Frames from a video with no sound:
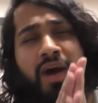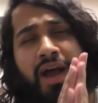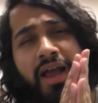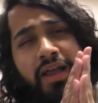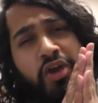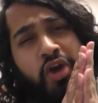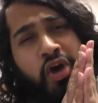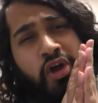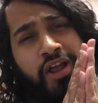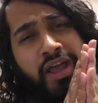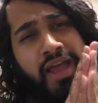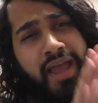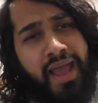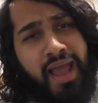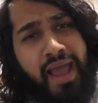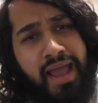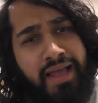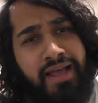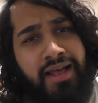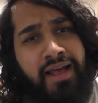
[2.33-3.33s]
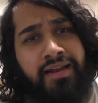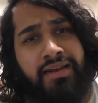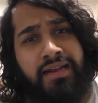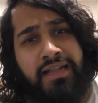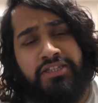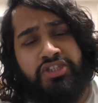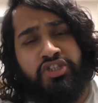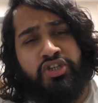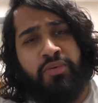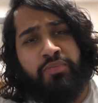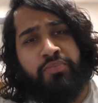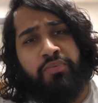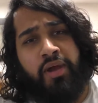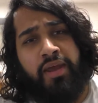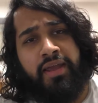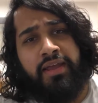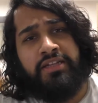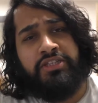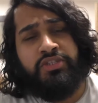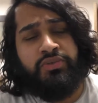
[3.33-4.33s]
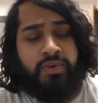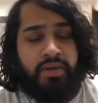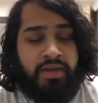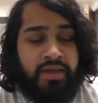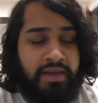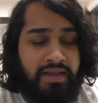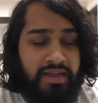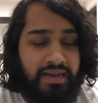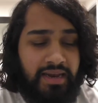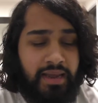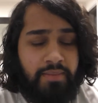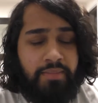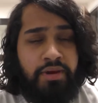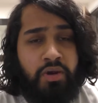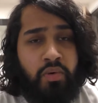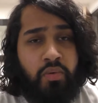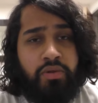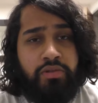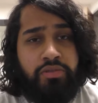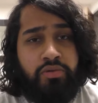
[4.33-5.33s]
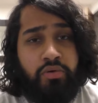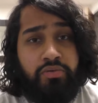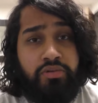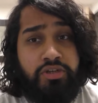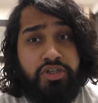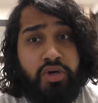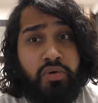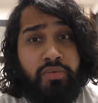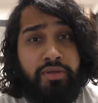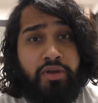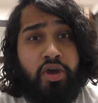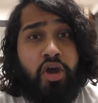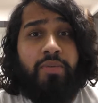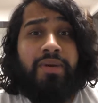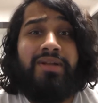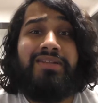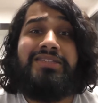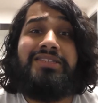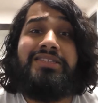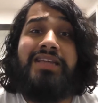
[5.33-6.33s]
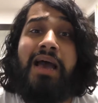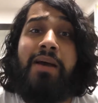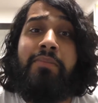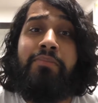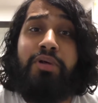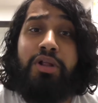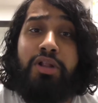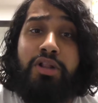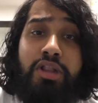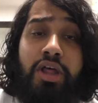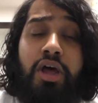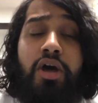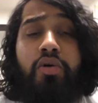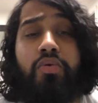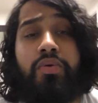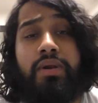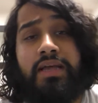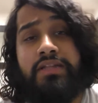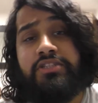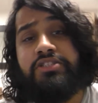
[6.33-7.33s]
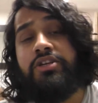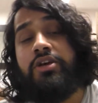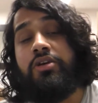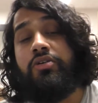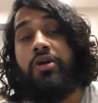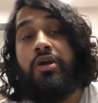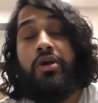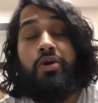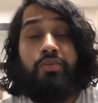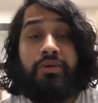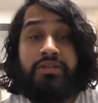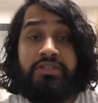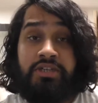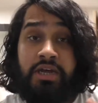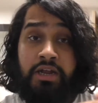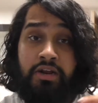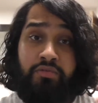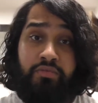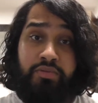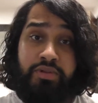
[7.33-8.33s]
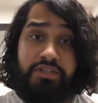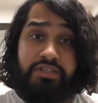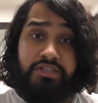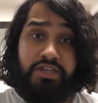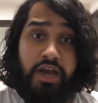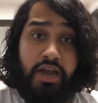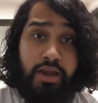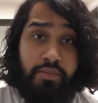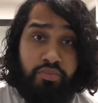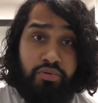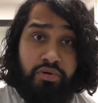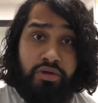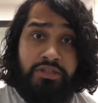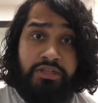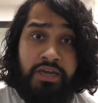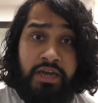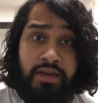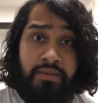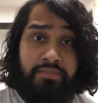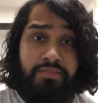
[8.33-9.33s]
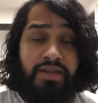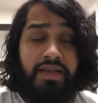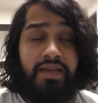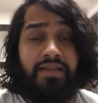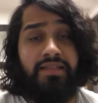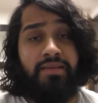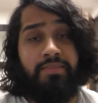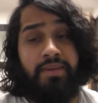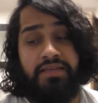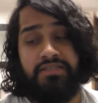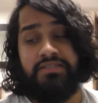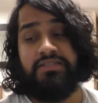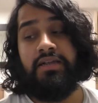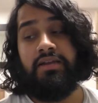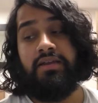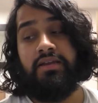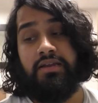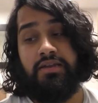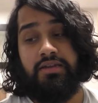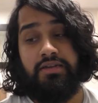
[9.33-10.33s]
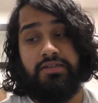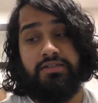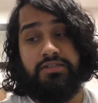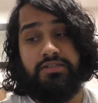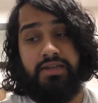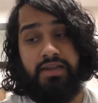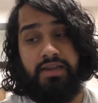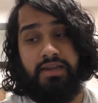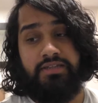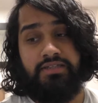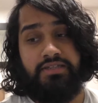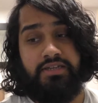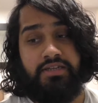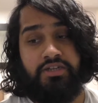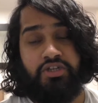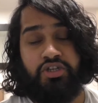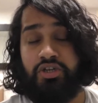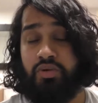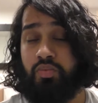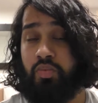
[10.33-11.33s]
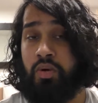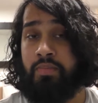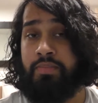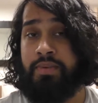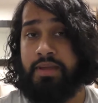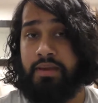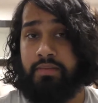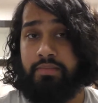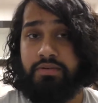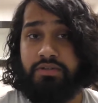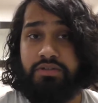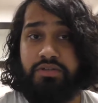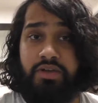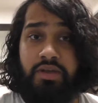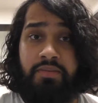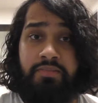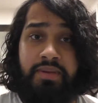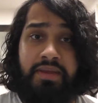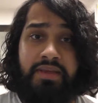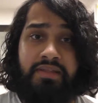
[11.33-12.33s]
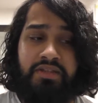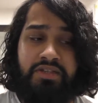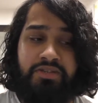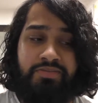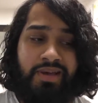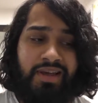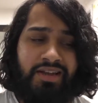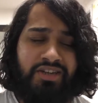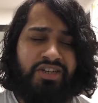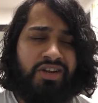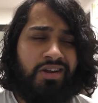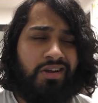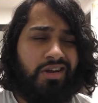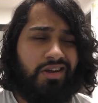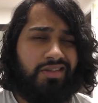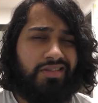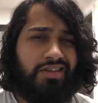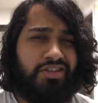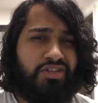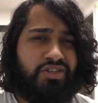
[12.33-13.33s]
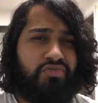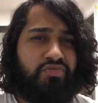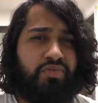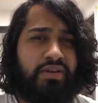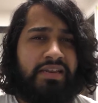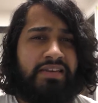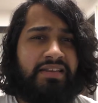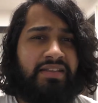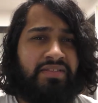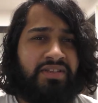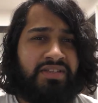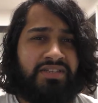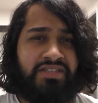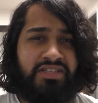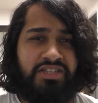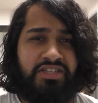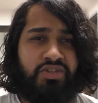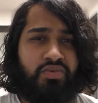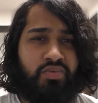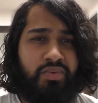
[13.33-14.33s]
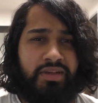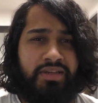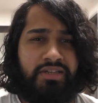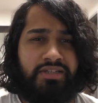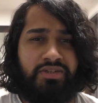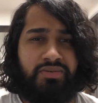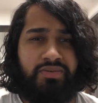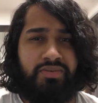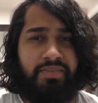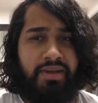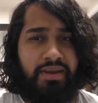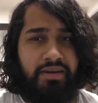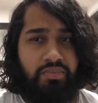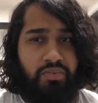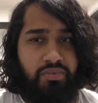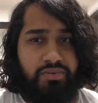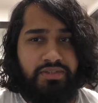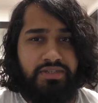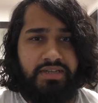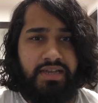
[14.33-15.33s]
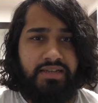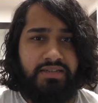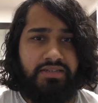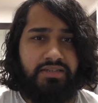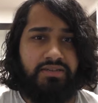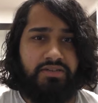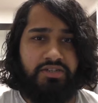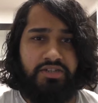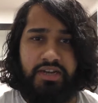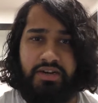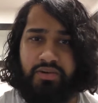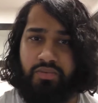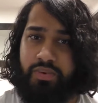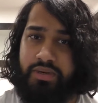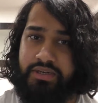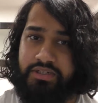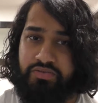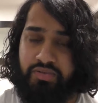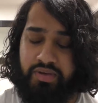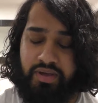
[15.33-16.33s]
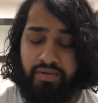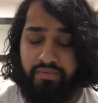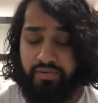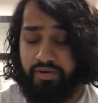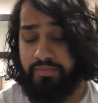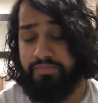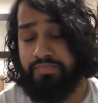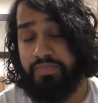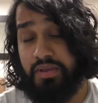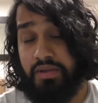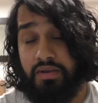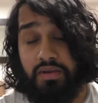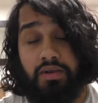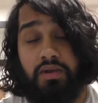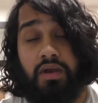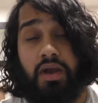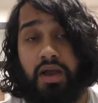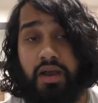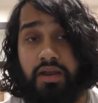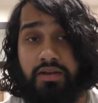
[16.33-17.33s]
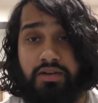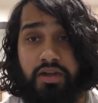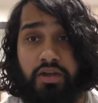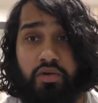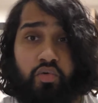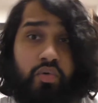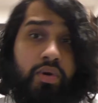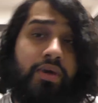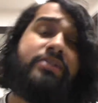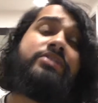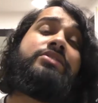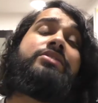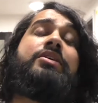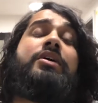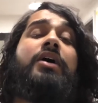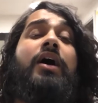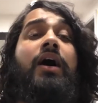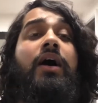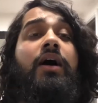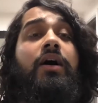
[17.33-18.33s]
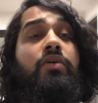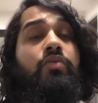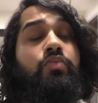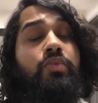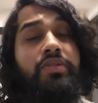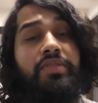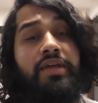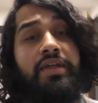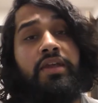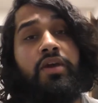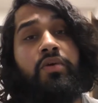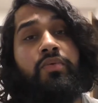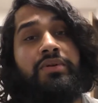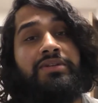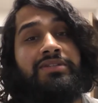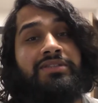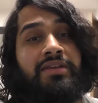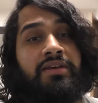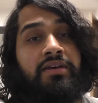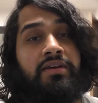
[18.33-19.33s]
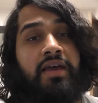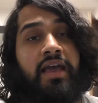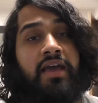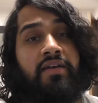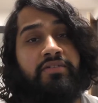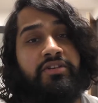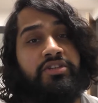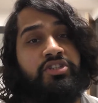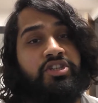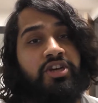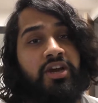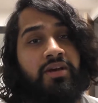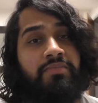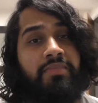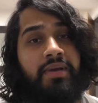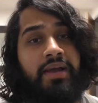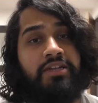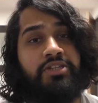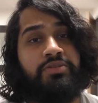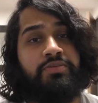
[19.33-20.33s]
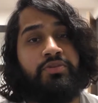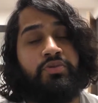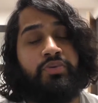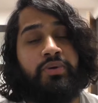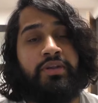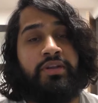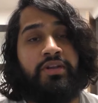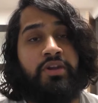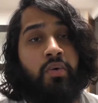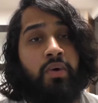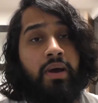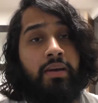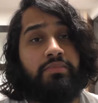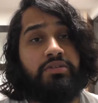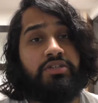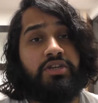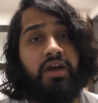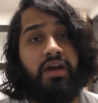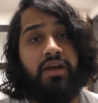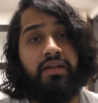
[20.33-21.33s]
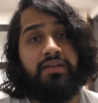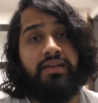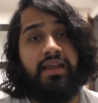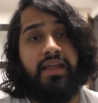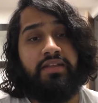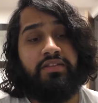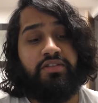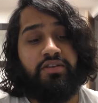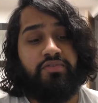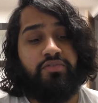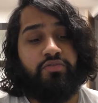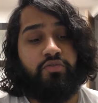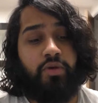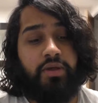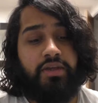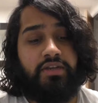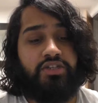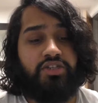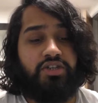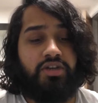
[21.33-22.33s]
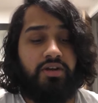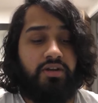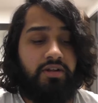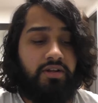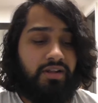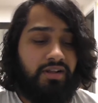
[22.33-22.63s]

I got a haircut, let's jump right into it. Let me know what you thought of the show in the comments down below. Let's go. We start off with a Xia Brookside update. They're basically like, Xia's injured and won't be able to compete in this match. They should have really done this week, so it made more sense because she had a week to recover. I digress. We then go into the Heritage Cup match between Noam Dar and Nathan Frazier.